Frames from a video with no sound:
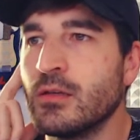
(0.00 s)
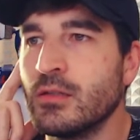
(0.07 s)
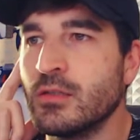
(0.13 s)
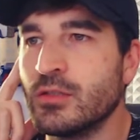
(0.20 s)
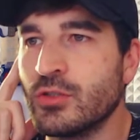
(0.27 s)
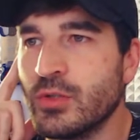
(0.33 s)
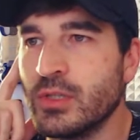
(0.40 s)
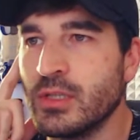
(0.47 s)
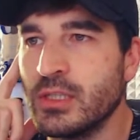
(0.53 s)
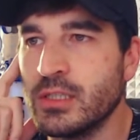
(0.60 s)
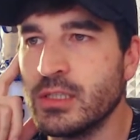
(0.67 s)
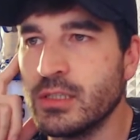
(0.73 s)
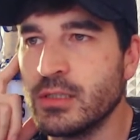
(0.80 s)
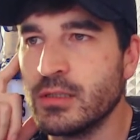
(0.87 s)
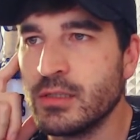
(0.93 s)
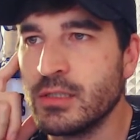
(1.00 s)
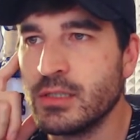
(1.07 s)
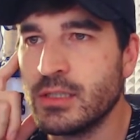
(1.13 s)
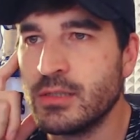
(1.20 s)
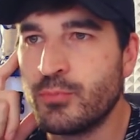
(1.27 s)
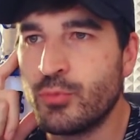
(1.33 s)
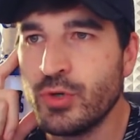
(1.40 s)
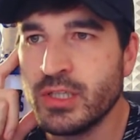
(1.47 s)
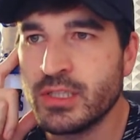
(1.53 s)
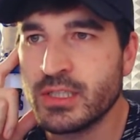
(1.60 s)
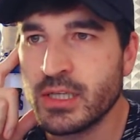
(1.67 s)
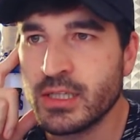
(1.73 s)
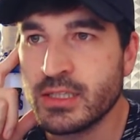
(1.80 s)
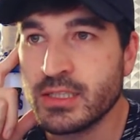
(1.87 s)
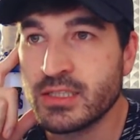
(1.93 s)
So in the
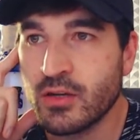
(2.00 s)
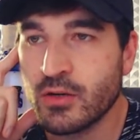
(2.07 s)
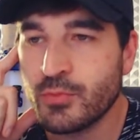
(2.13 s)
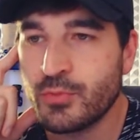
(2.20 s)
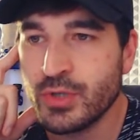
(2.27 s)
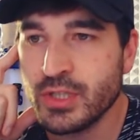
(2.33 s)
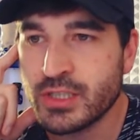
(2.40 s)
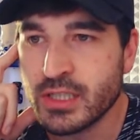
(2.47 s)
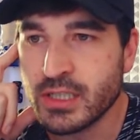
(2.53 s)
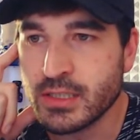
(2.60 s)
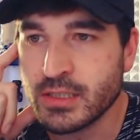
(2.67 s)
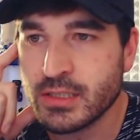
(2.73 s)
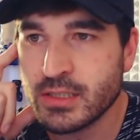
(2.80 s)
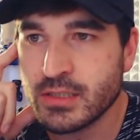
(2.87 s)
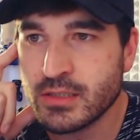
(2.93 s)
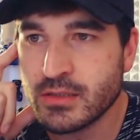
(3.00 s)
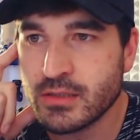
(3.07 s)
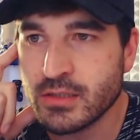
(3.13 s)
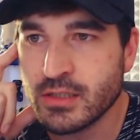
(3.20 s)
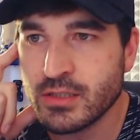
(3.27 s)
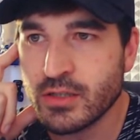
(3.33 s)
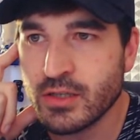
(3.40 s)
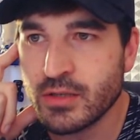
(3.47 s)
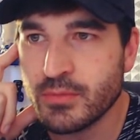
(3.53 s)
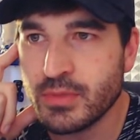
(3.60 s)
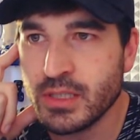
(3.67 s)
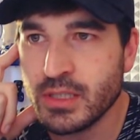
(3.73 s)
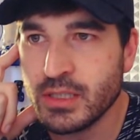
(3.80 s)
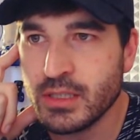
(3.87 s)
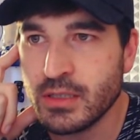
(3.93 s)
preset, in stock presets, there's gonna
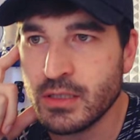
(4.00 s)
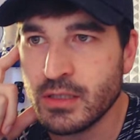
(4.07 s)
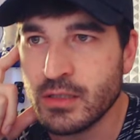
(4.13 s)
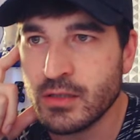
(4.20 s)
be